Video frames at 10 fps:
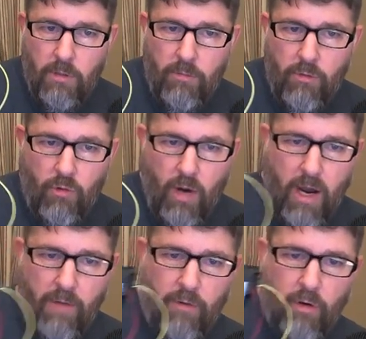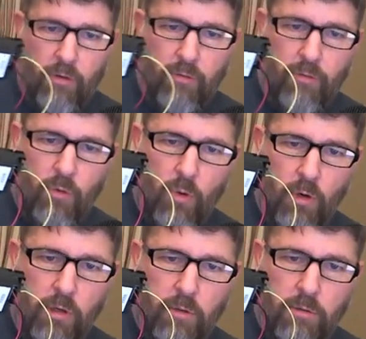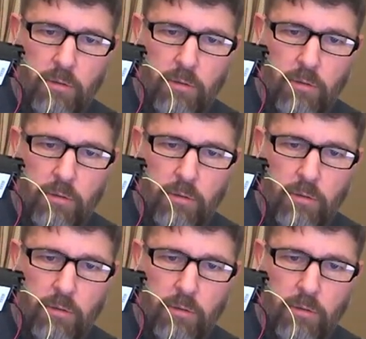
driver for